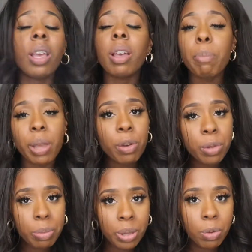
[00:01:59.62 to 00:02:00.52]
bear
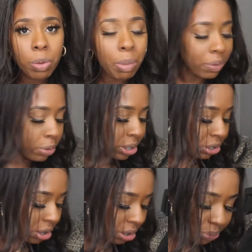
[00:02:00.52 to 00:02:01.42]
with me with my voice,
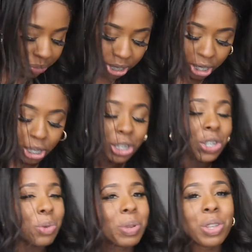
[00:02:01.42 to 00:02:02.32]
y'all.
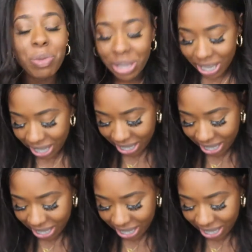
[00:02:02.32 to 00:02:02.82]
So when you get